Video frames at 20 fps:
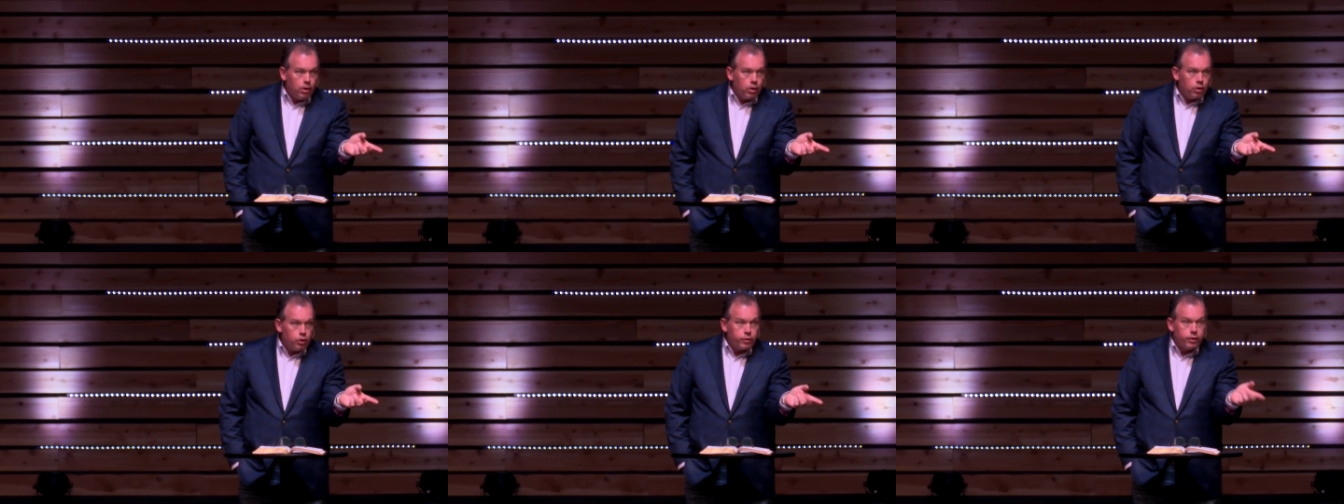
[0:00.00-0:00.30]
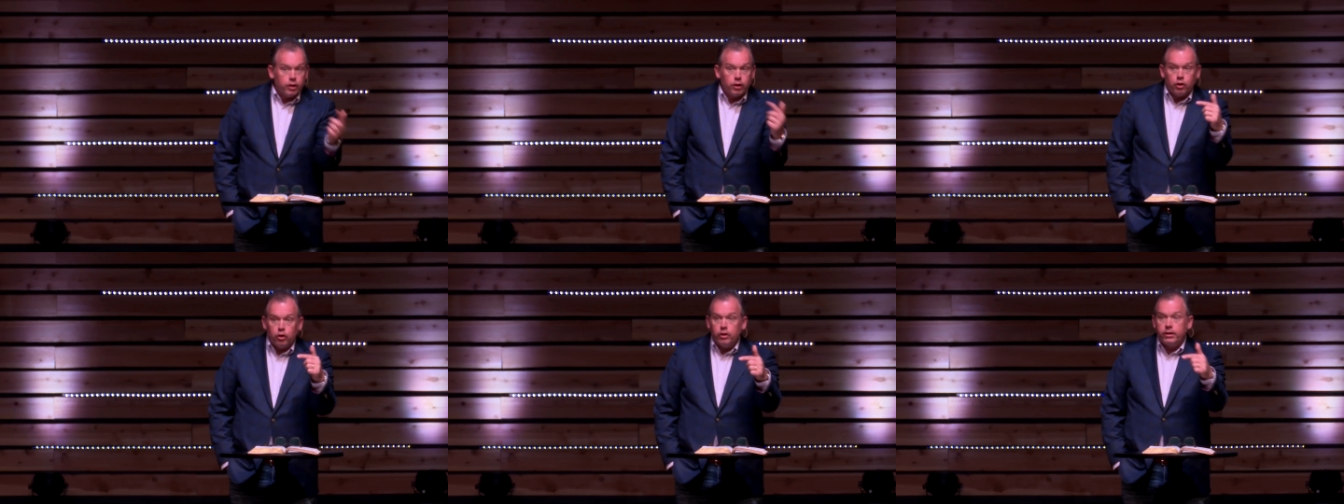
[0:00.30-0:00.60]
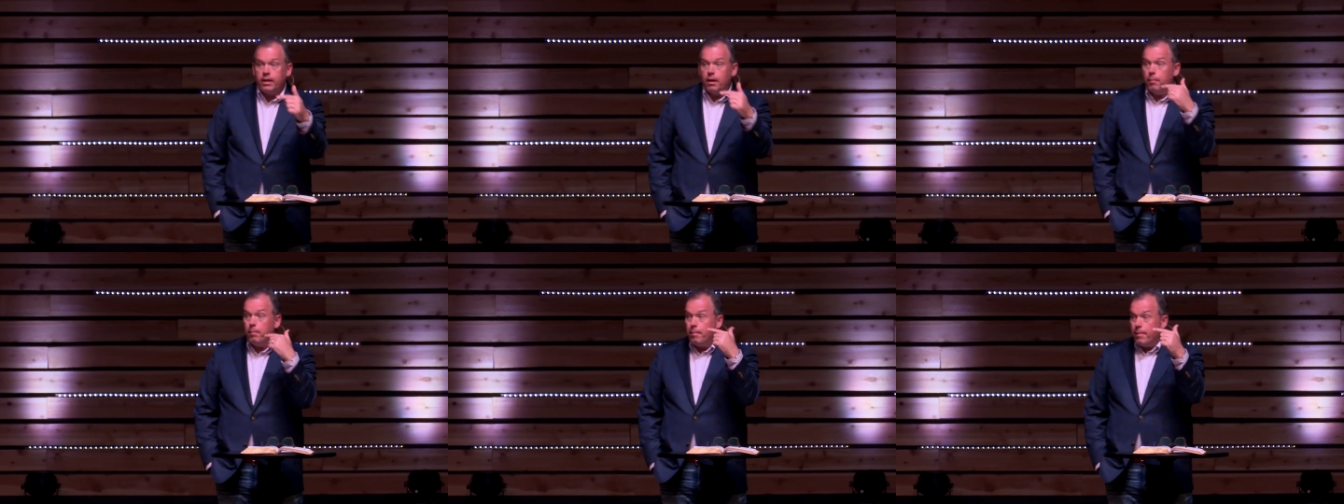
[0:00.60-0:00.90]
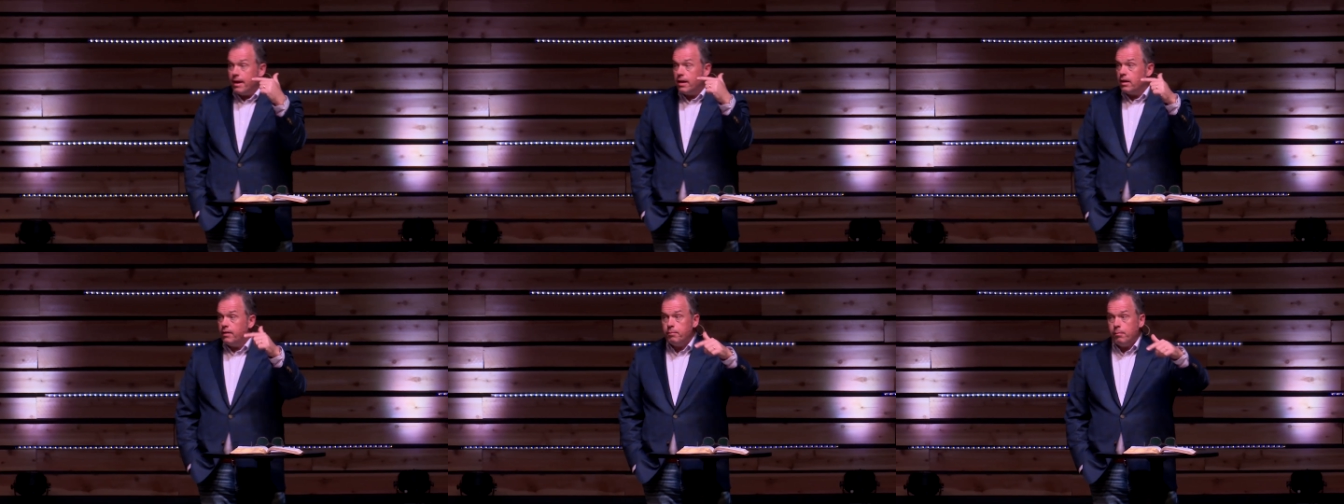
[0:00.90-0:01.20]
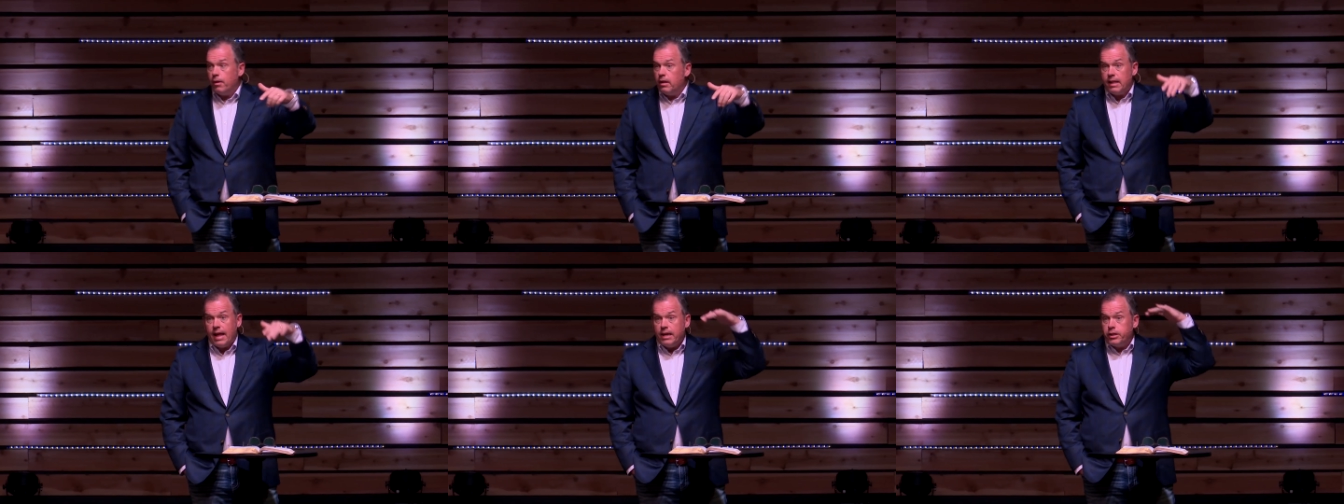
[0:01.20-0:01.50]
you can look at men.
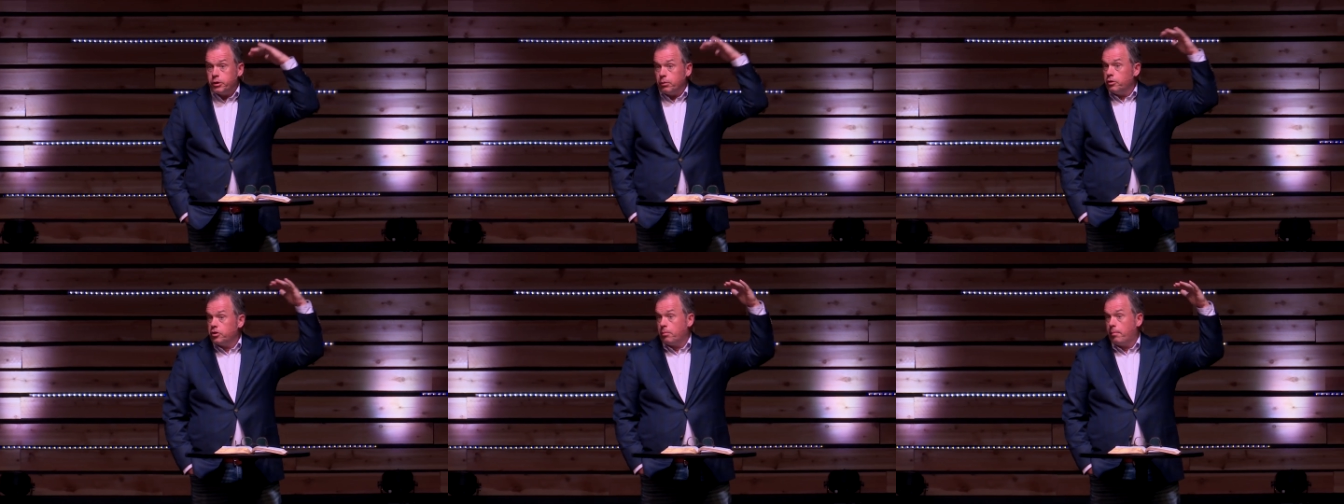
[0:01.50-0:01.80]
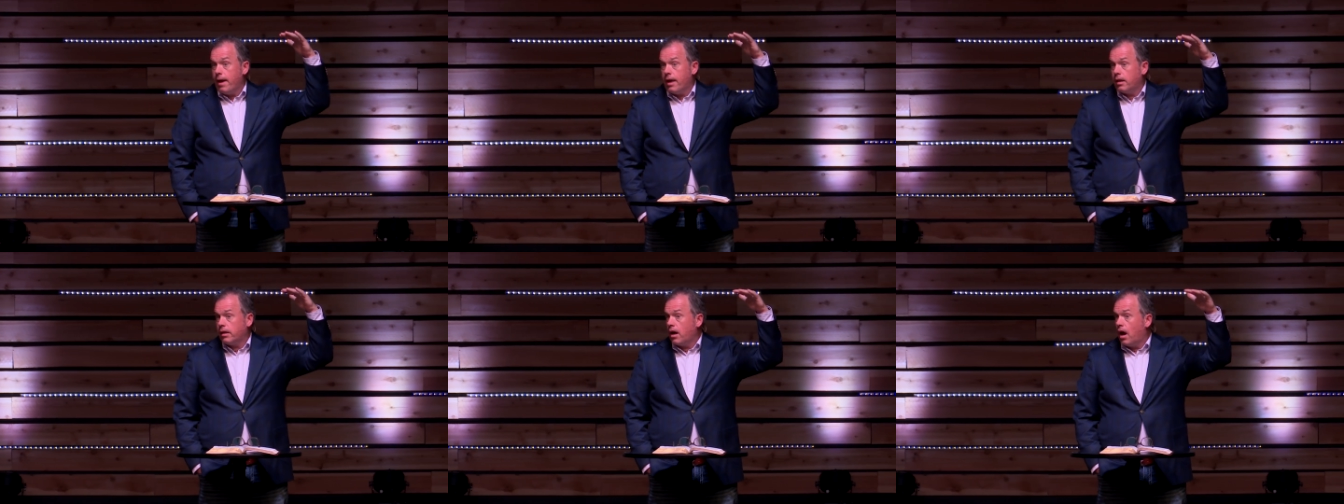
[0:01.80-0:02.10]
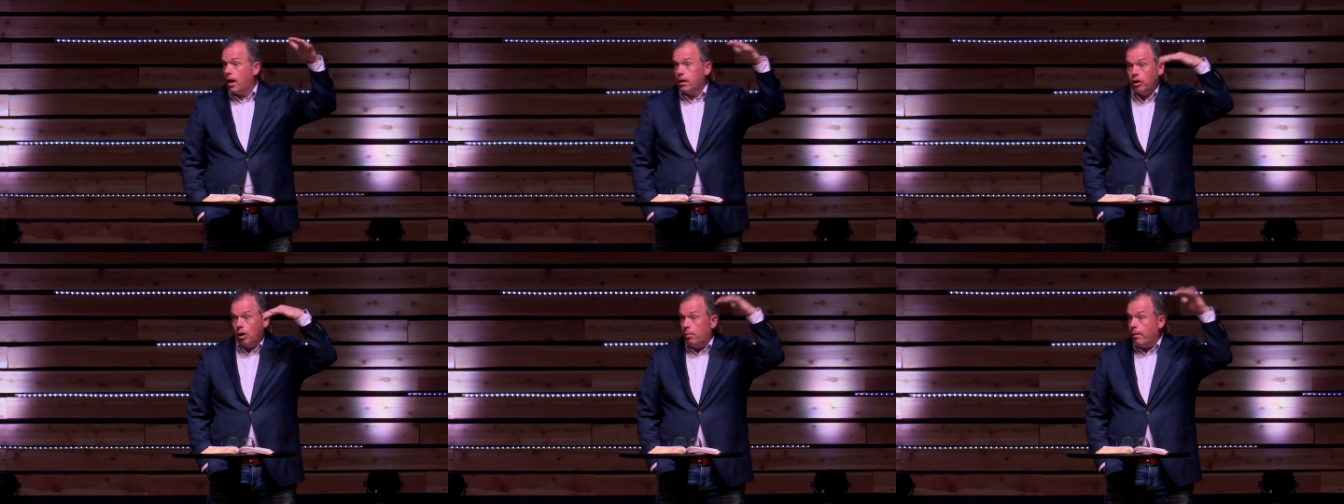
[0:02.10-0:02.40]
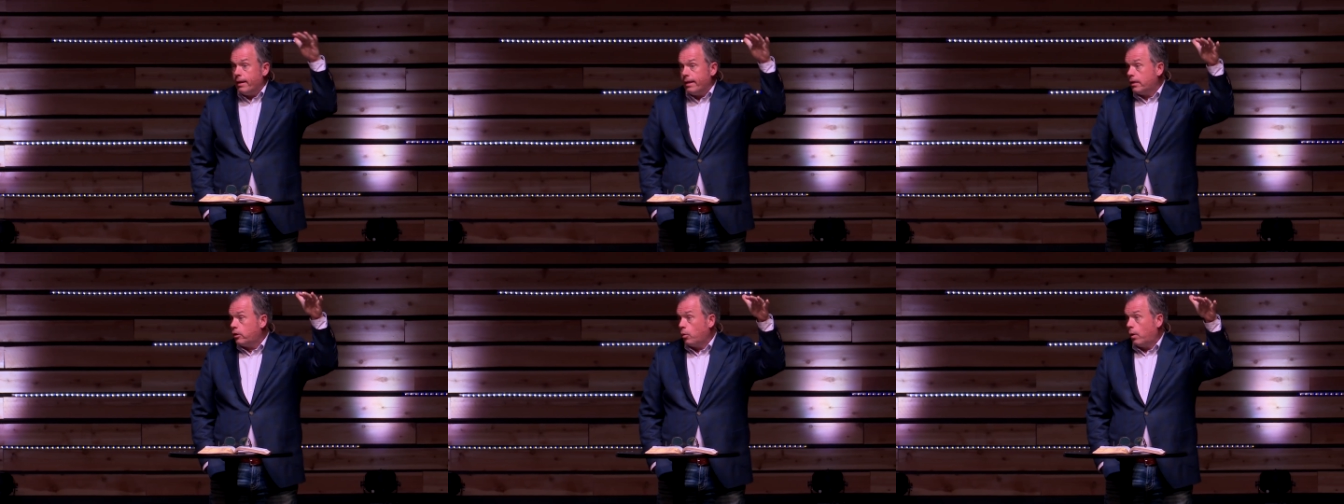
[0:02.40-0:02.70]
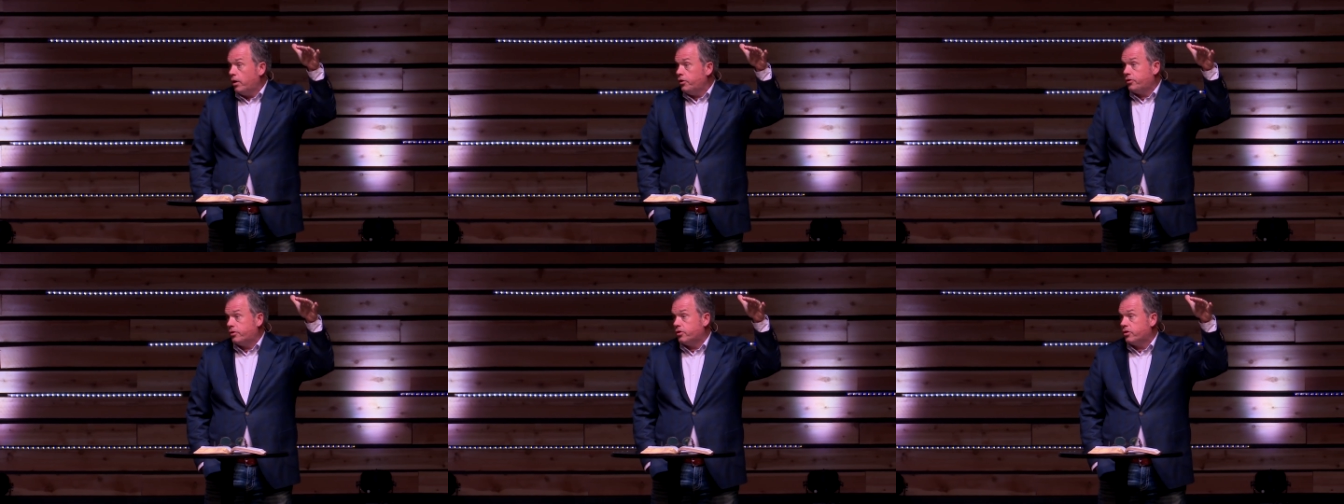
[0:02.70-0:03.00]
Elijah was a man of God. Nobody
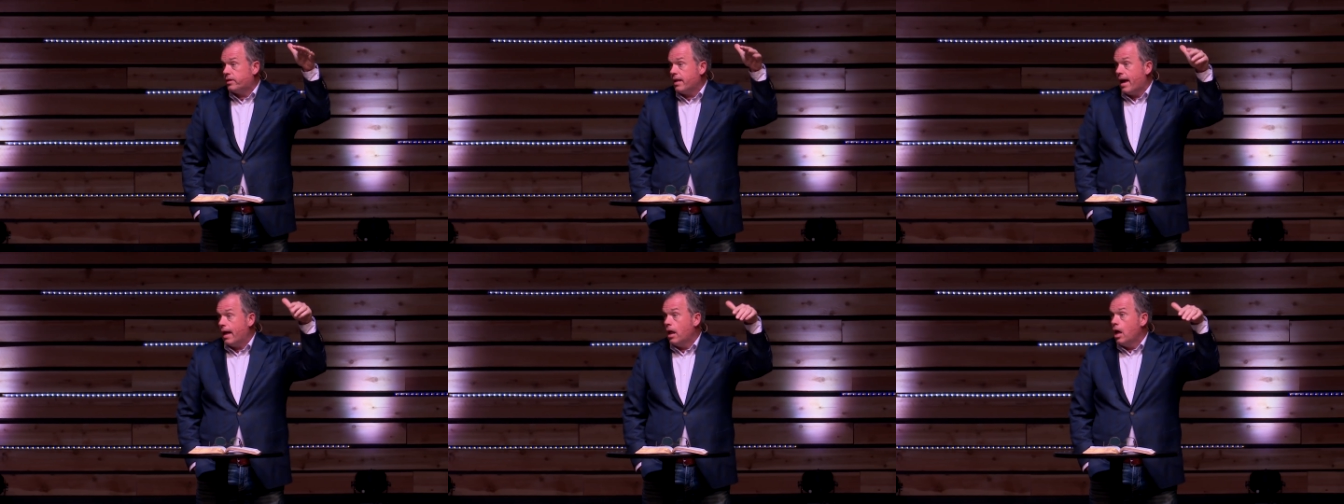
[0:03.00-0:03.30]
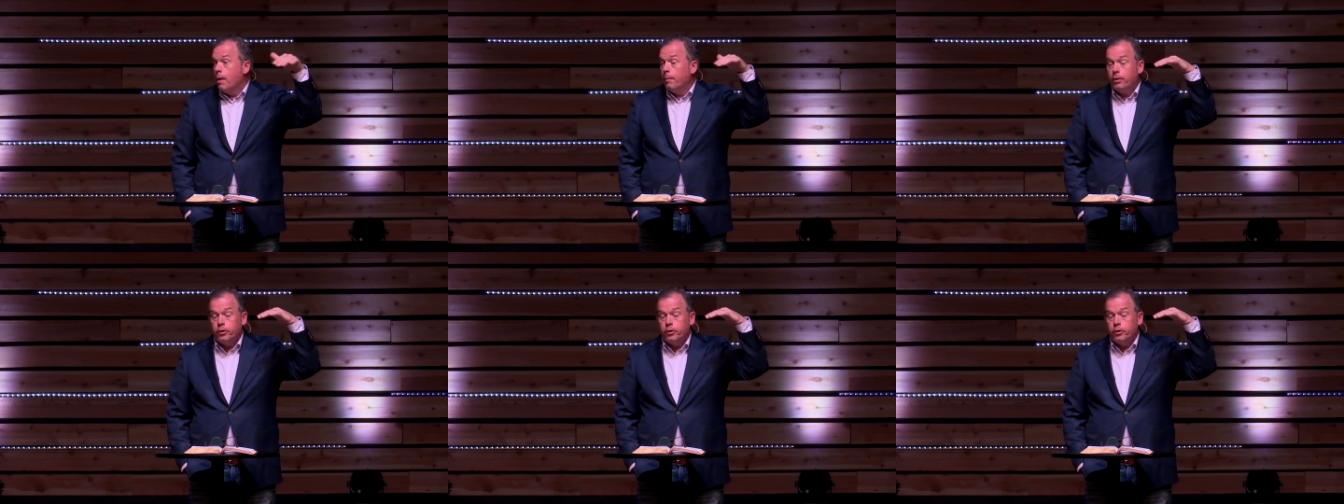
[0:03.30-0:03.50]
questions that.